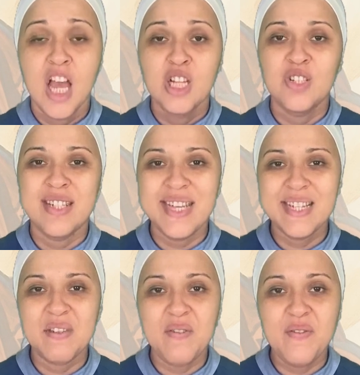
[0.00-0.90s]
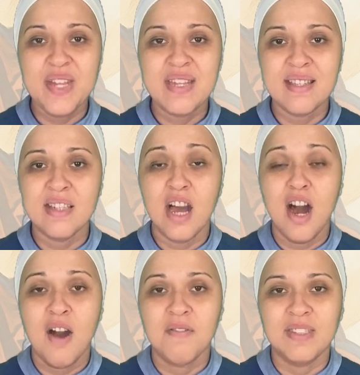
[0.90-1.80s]
Today is a feast
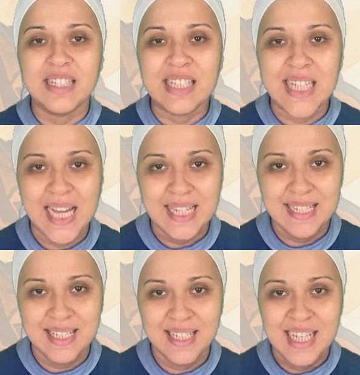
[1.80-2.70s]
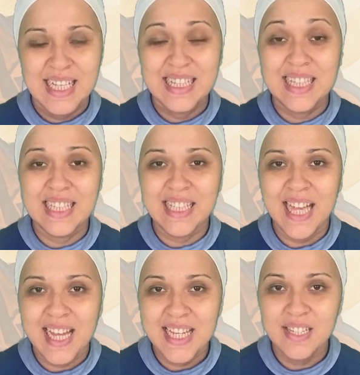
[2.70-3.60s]
of light. The
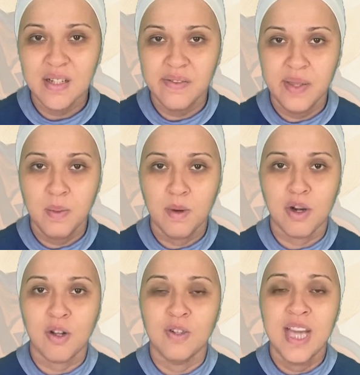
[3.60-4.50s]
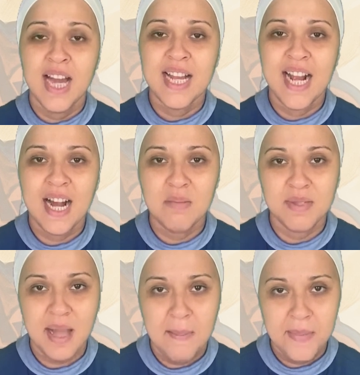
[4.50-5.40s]
light of the world comes
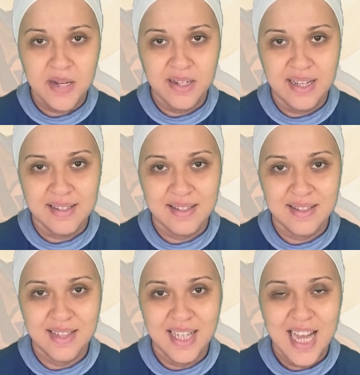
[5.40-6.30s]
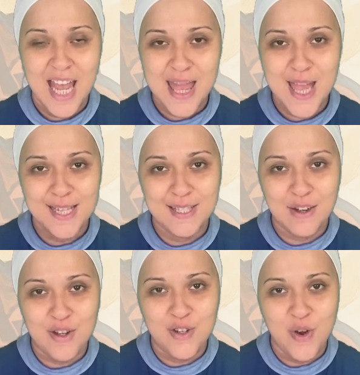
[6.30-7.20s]
among us, and that's
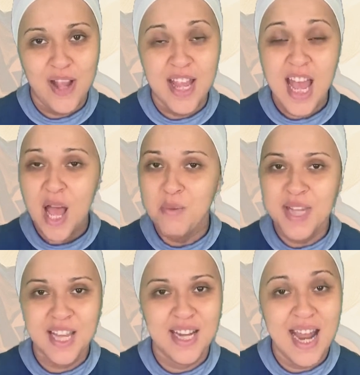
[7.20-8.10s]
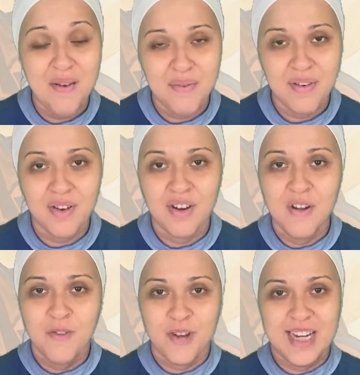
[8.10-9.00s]
our joy, and we can never
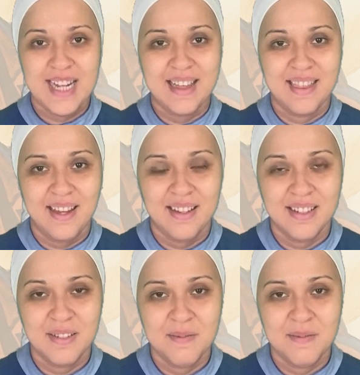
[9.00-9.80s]
forget that.